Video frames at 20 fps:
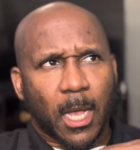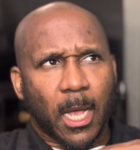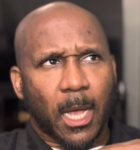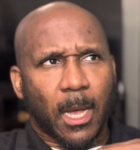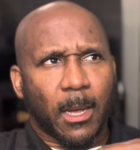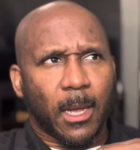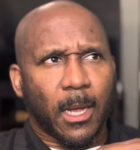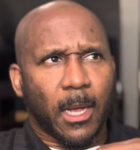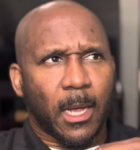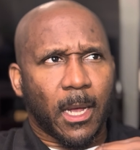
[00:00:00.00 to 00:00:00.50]

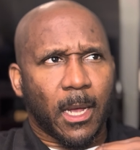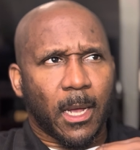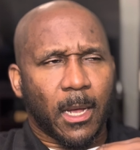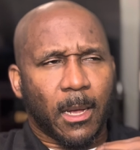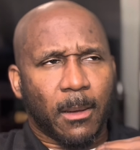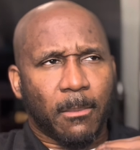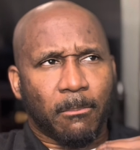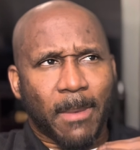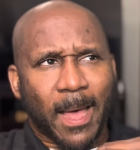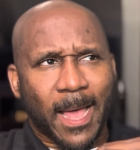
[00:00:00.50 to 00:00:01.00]

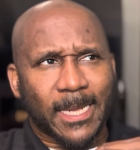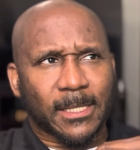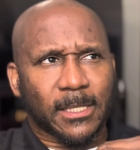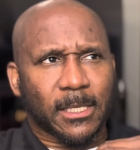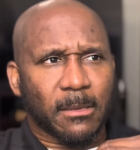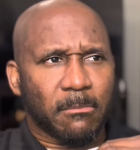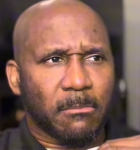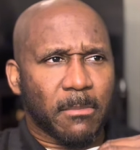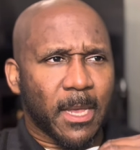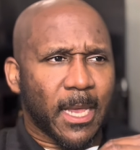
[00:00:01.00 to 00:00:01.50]
a mice
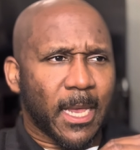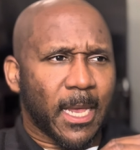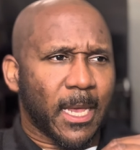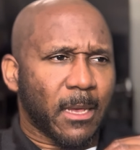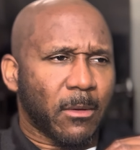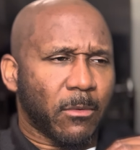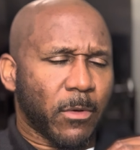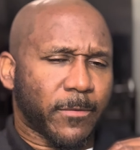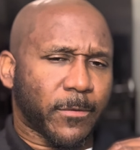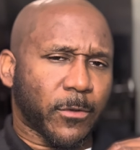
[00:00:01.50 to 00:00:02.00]
and
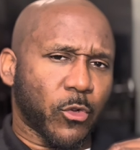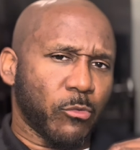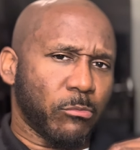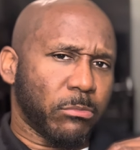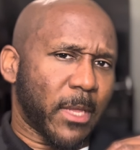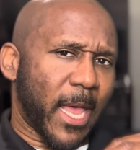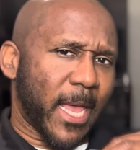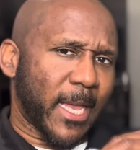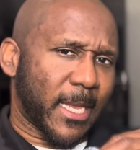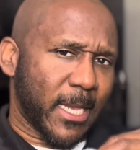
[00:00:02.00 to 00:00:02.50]
men with two
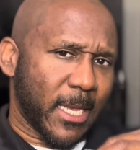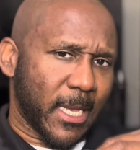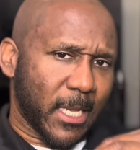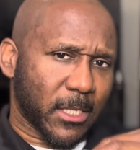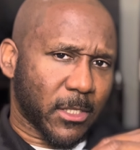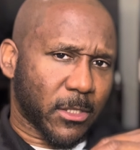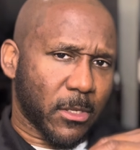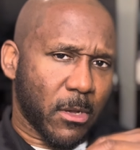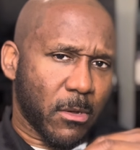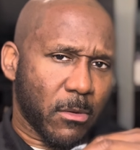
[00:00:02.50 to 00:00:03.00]
black
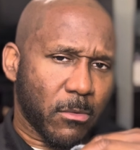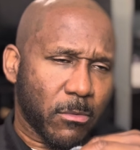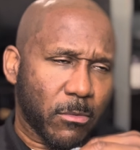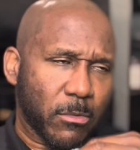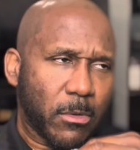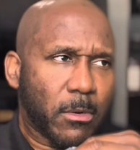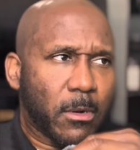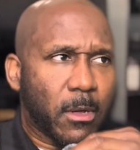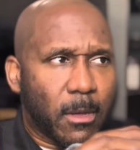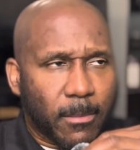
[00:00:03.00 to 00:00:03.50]
kids, though.
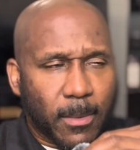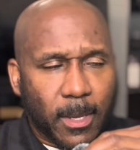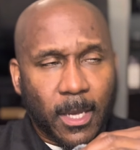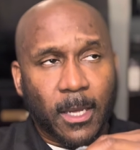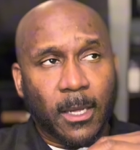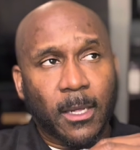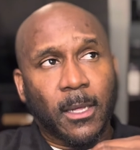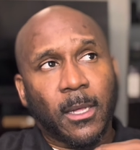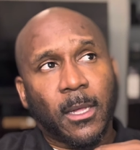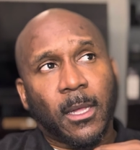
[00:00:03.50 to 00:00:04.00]
You know what I
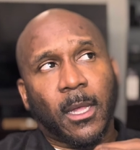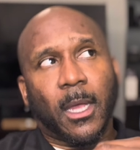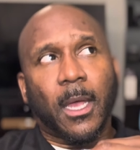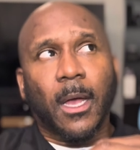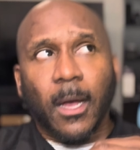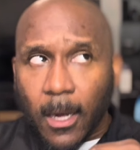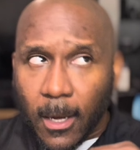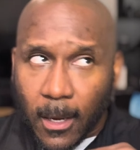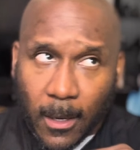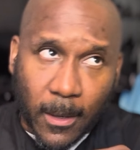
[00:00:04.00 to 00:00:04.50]
mean?
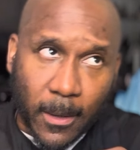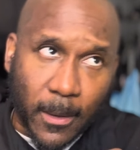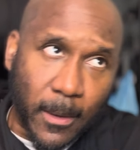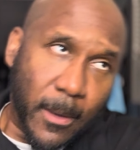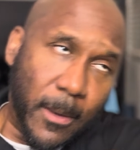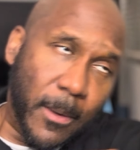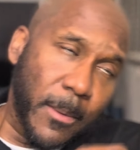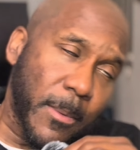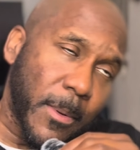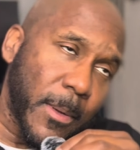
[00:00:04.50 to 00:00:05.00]

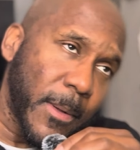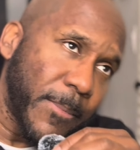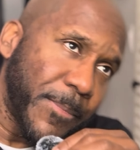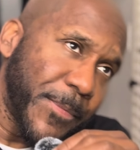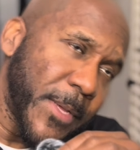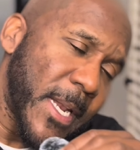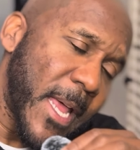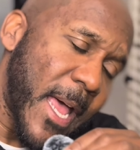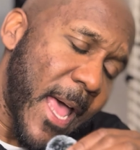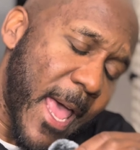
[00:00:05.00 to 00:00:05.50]

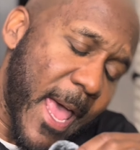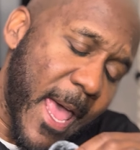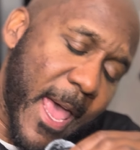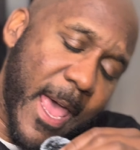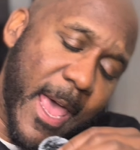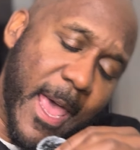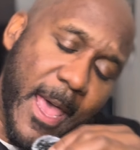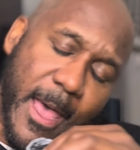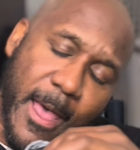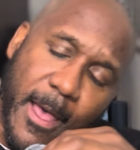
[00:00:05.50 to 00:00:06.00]
Then I
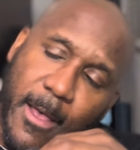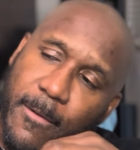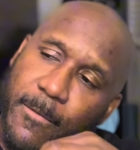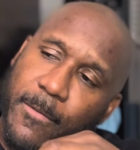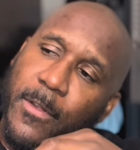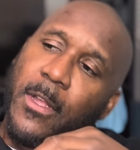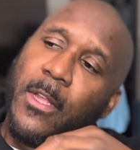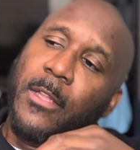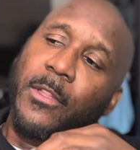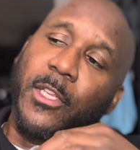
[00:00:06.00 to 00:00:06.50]
have
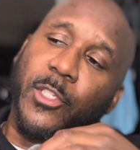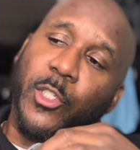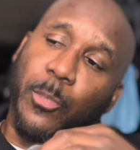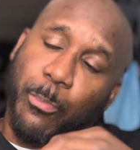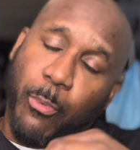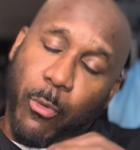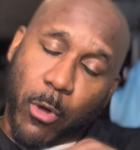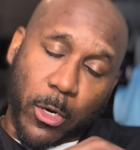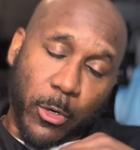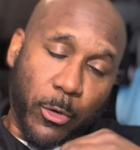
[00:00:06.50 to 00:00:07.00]
the
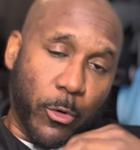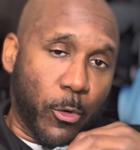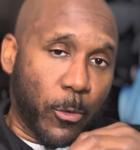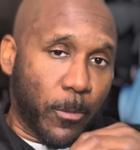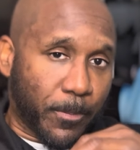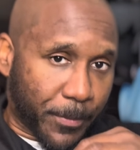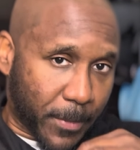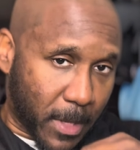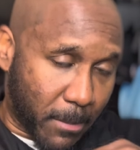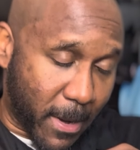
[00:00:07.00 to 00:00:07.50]
support
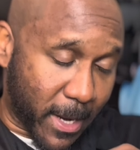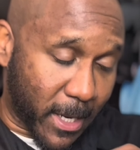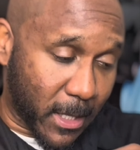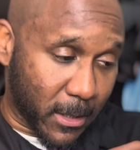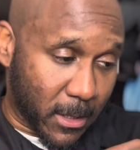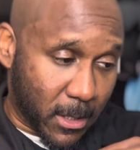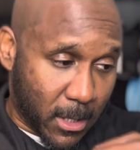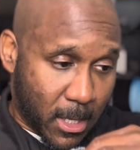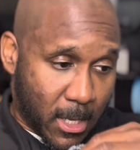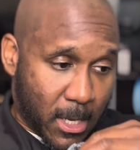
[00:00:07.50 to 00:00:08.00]
group, about
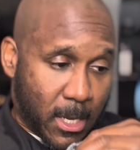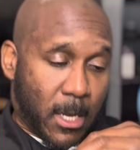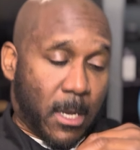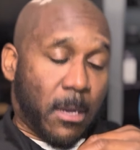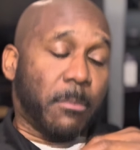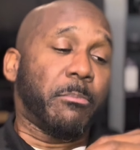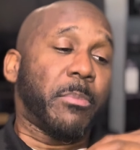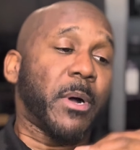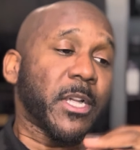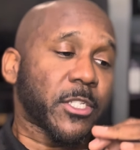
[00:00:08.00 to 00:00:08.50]
a
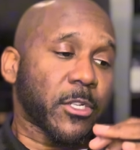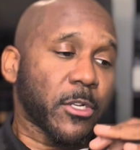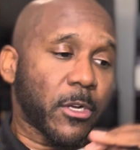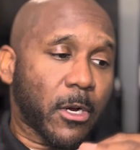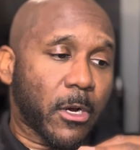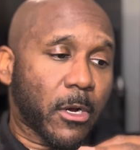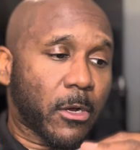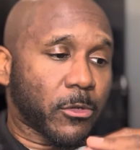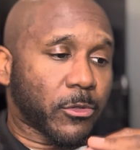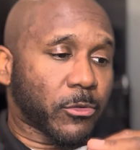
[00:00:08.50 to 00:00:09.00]
bunch of
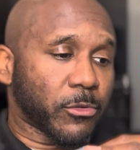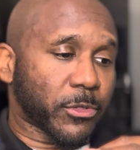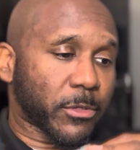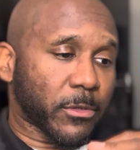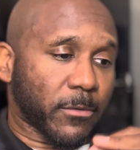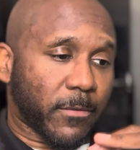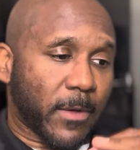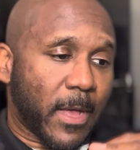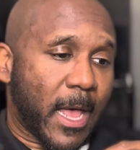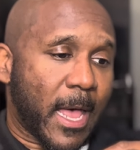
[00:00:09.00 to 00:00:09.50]
girls who
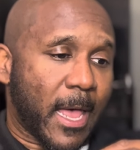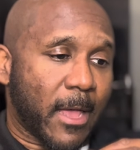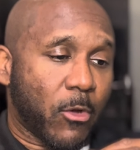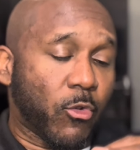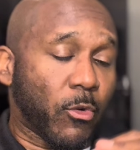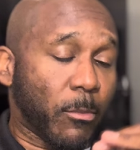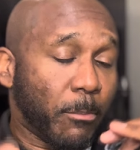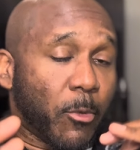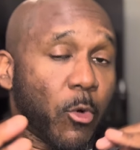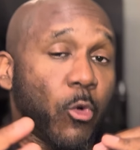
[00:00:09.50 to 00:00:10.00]
survived,
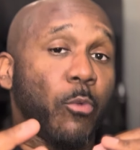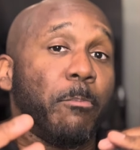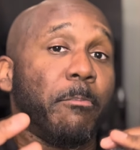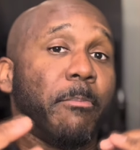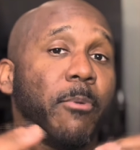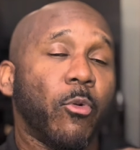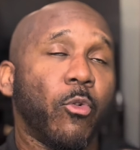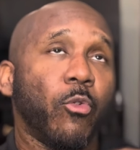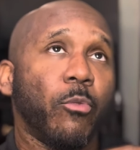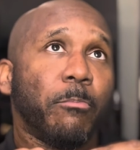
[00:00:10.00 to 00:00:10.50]

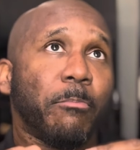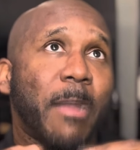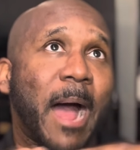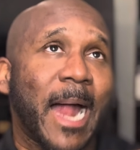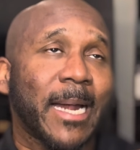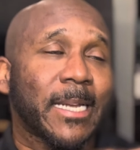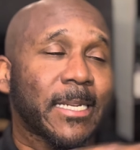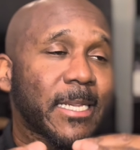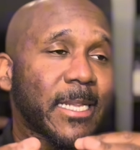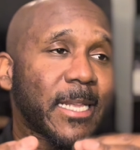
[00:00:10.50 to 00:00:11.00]
who
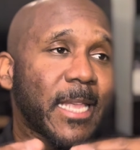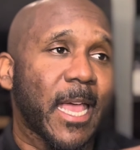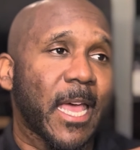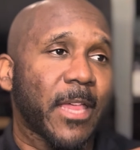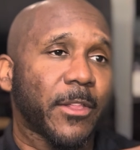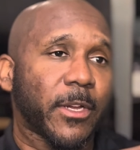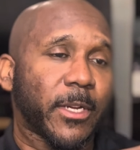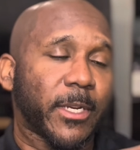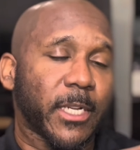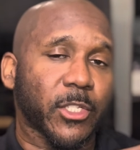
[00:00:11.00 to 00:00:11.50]
bonded
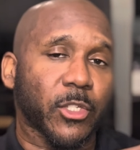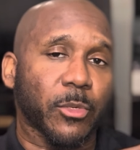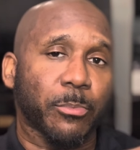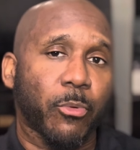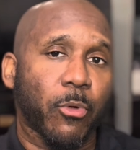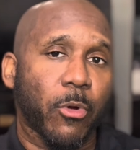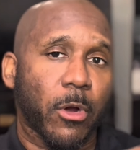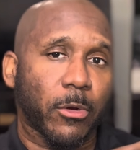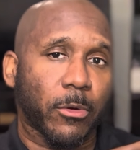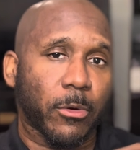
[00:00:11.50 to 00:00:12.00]
together in a
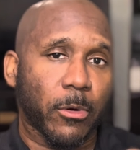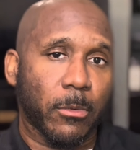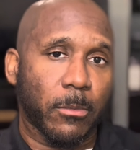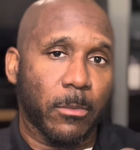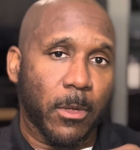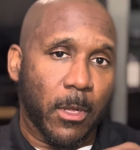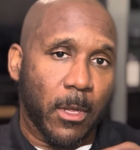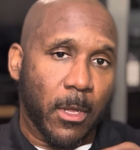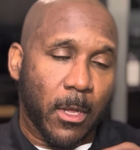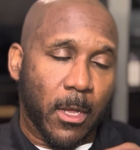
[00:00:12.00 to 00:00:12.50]
support group
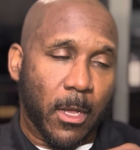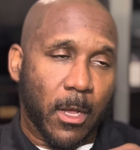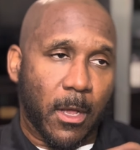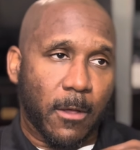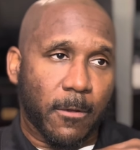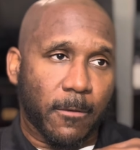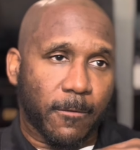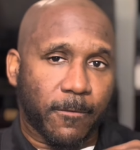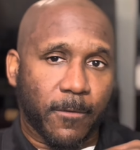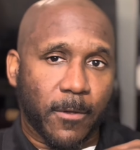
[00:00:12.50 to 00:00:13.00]

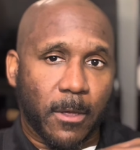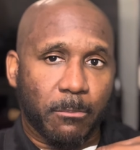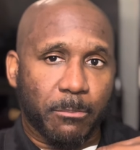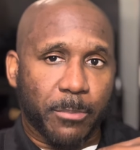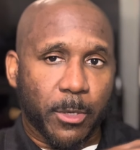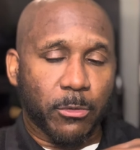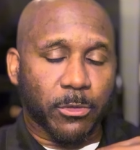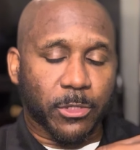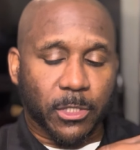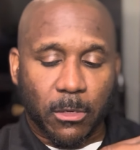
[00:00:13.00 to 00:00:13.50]
of
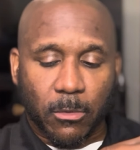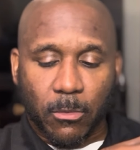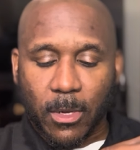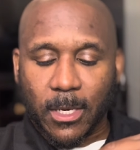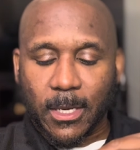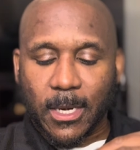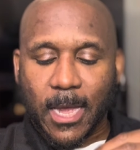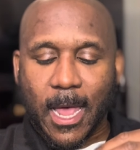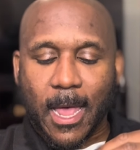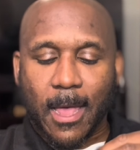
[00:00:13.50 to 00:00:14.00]
abuse and
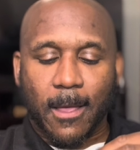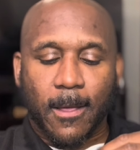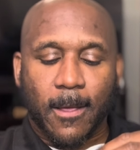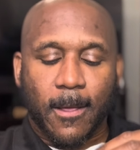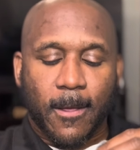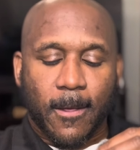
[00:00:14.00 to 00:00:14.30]
whatnot,